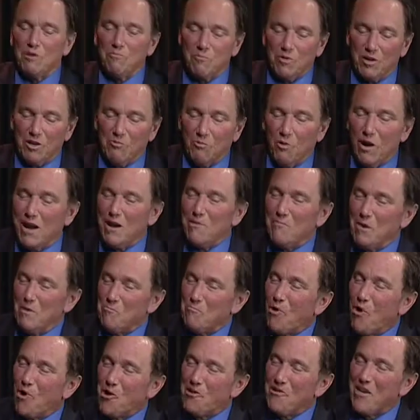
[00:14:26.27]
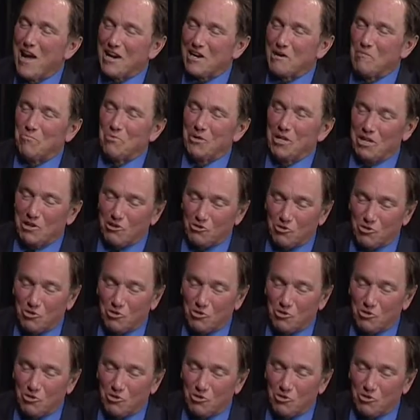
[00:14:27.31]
wait, they wait, have as much minute, control. they control.